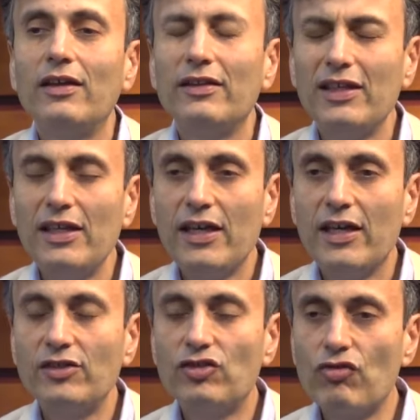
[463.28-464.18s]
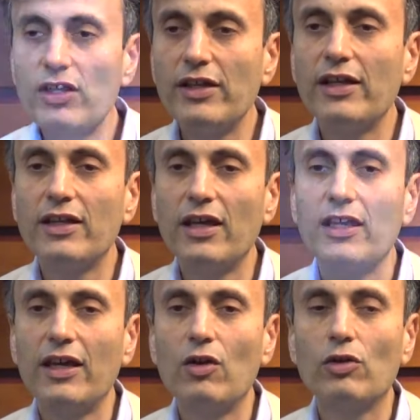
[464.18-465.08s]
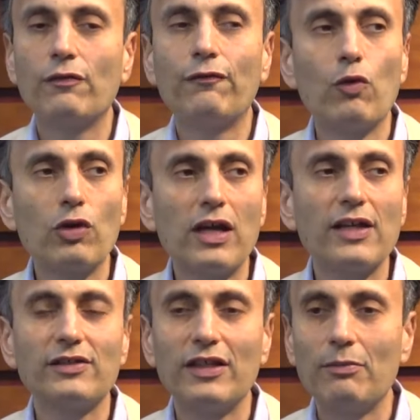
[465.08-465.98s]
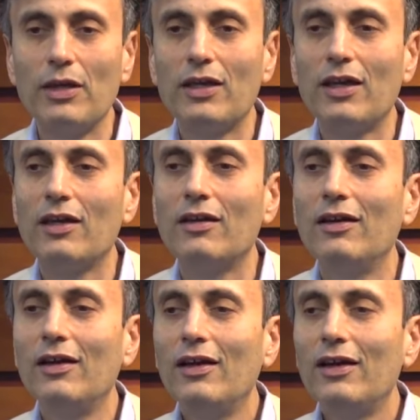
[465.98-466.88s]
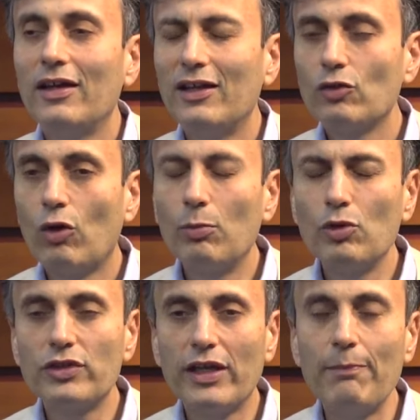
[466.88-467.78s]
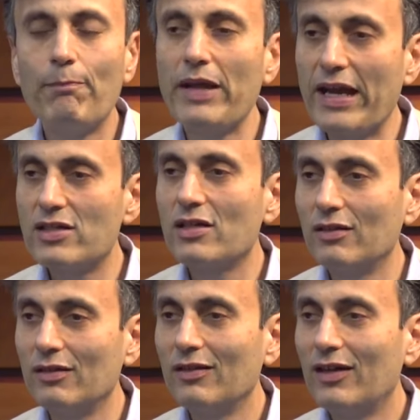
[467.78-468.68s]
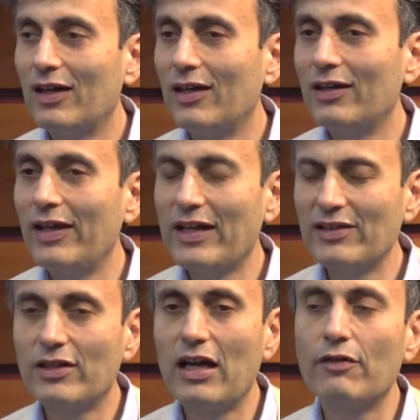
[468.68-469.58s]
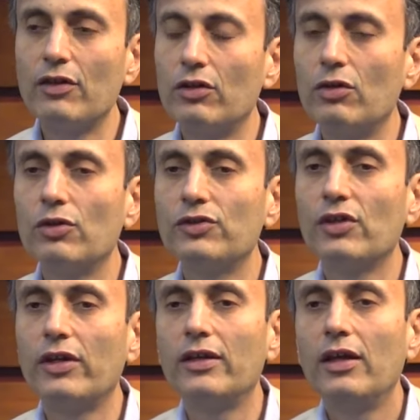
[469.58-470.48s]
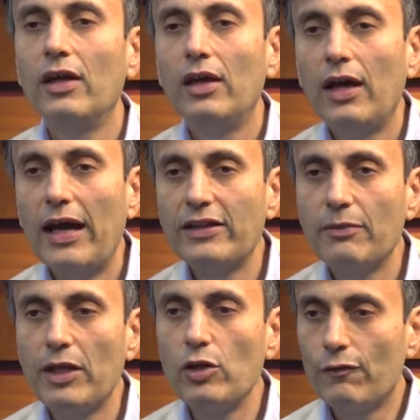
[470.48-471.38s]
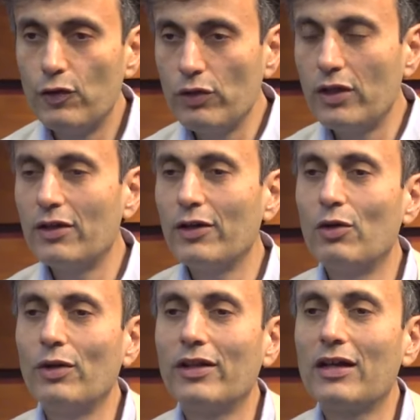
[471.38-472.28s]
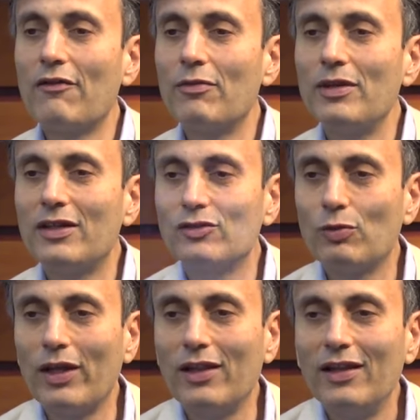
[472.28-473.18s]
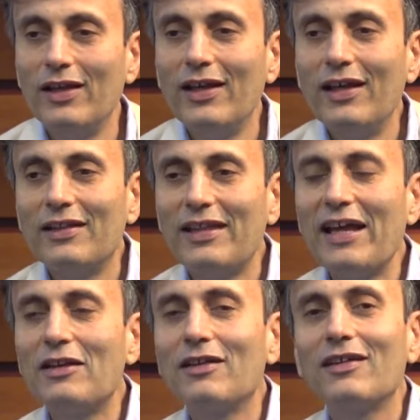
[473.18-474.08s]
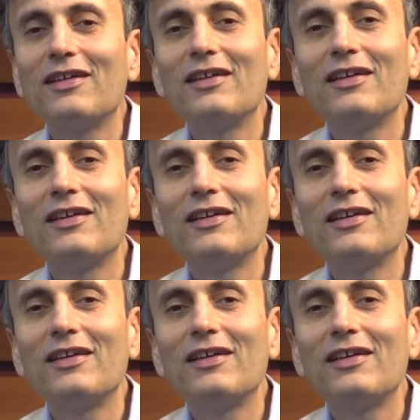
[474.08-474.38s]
the history they're taking or the forecast they're making is almost impractical. Like as the governor knows, and I think many of you here know in the government as well, that